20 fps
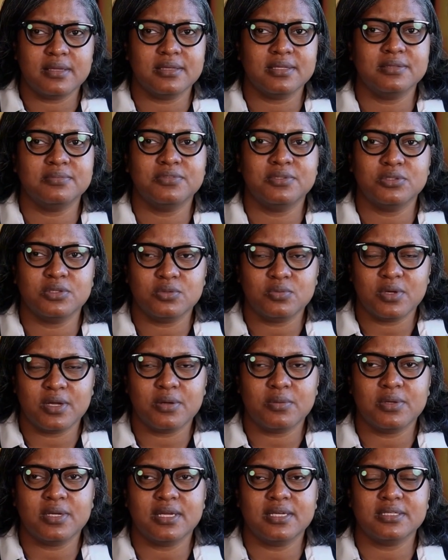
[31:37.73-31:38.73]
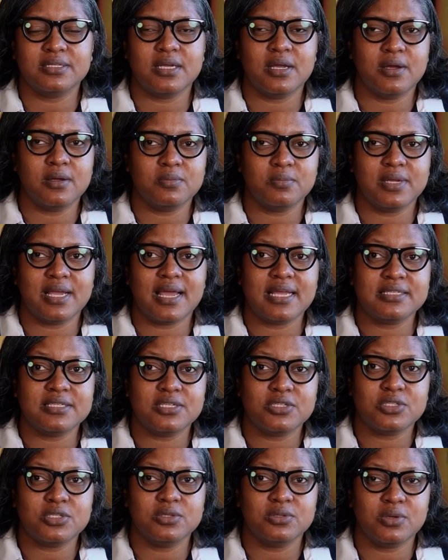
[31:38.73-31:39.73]
if you do work with us, we ask
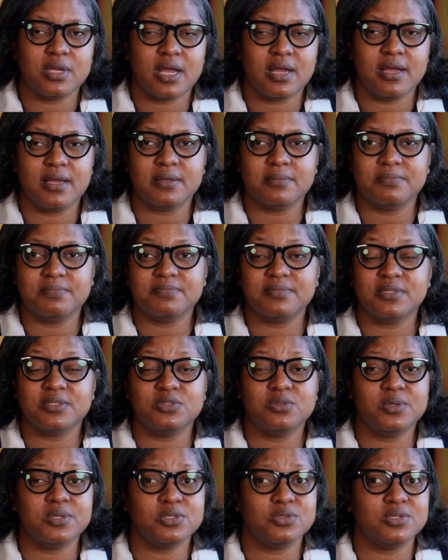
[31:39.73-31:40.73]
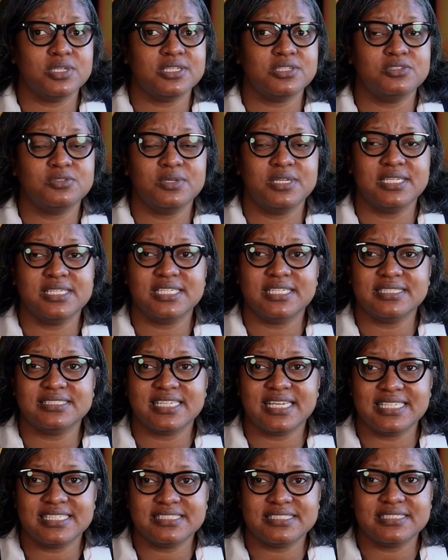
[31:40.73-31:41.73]
that you agree to at least
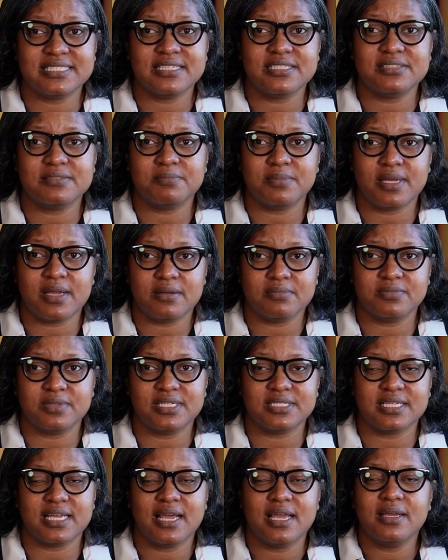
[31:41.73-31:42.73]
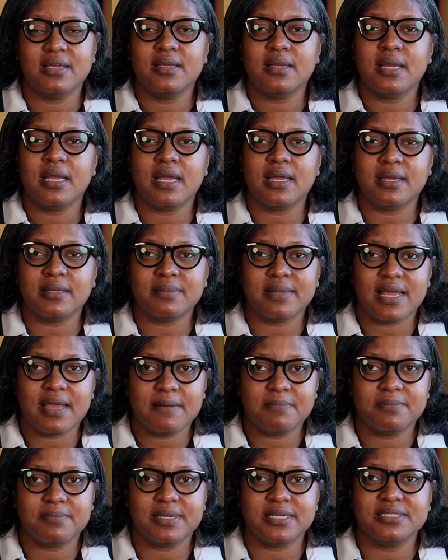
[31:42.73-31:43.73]
a 6 month retainer. Okay.
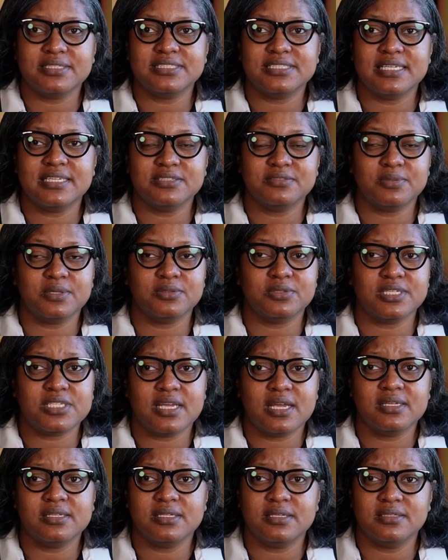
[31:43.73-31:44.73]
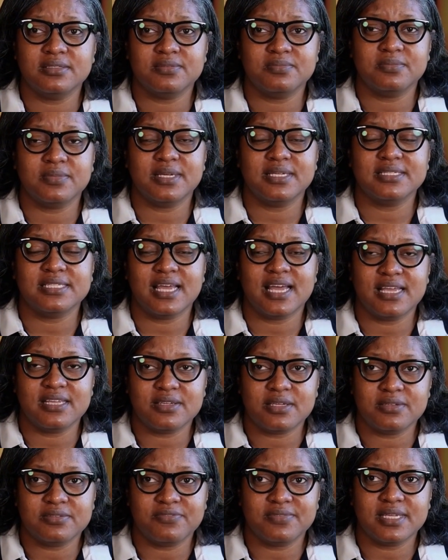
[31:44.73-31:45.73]
A 6 month
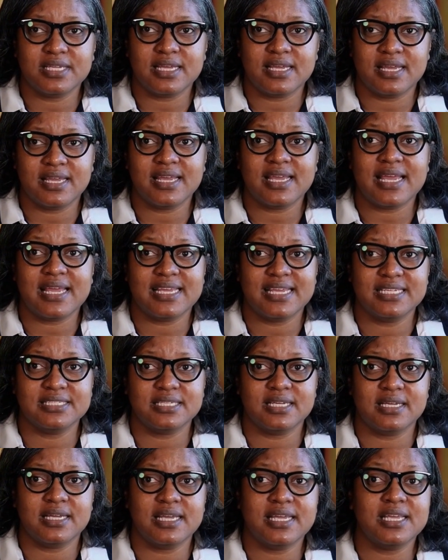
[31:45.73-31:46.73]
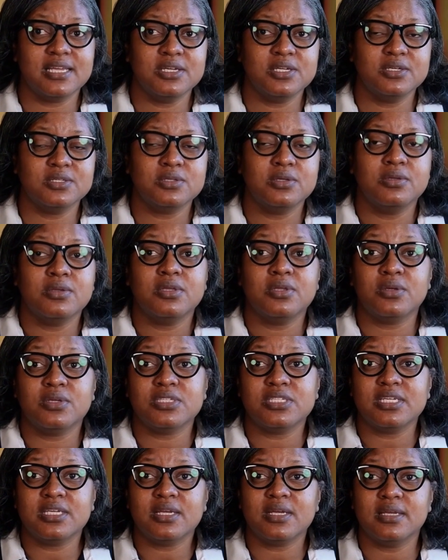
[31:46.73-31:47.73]
retainer fee. And that's going to include your
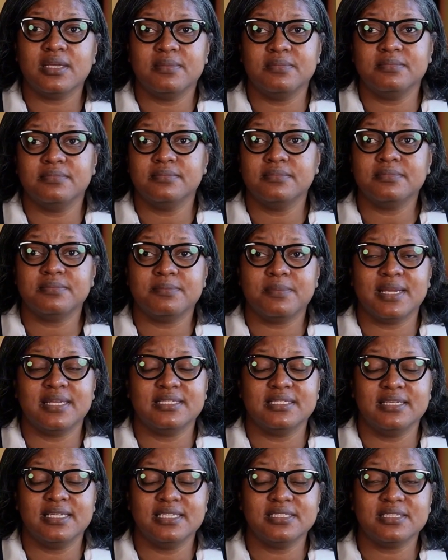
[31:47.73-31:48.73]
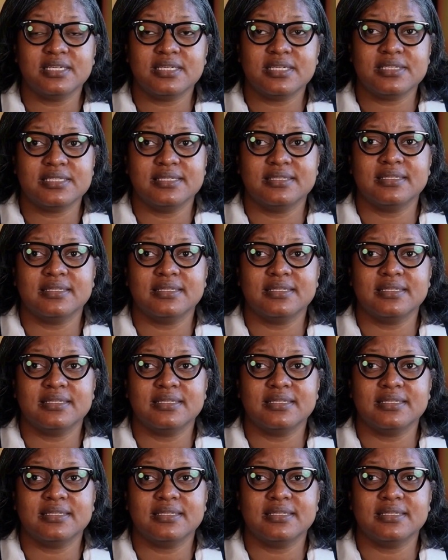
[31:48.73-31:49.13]
CRM. Basically, it's going to